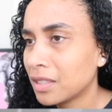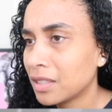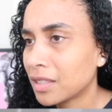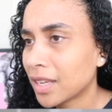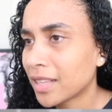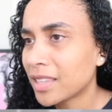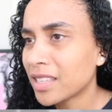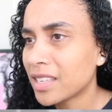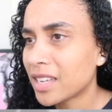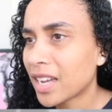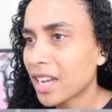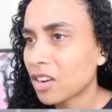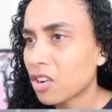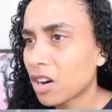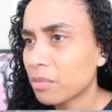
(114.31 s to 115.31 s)
I think he
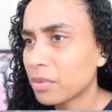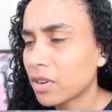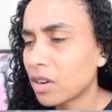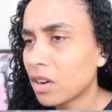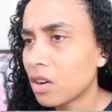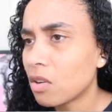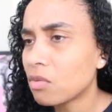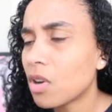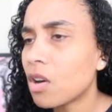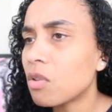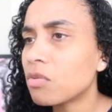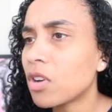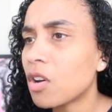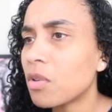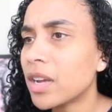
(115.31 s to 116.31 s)
got carpet.
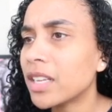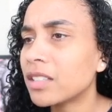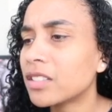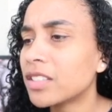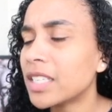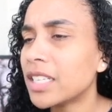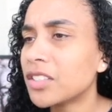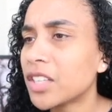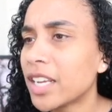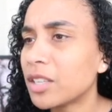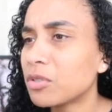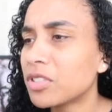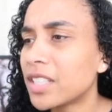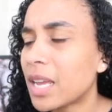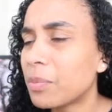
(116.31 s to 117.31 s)
Oh no, and CJ,
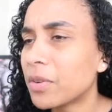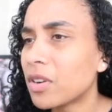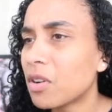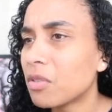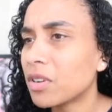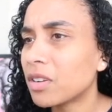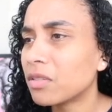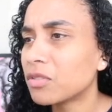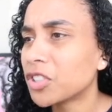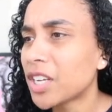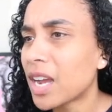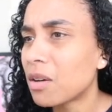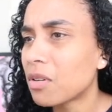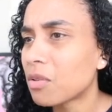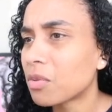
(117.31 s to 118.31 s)
you stepping on the
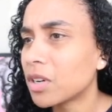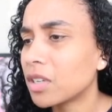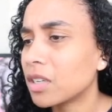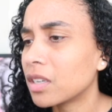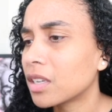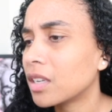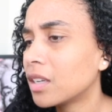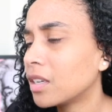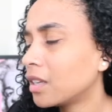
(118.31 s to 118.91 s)
shower rug.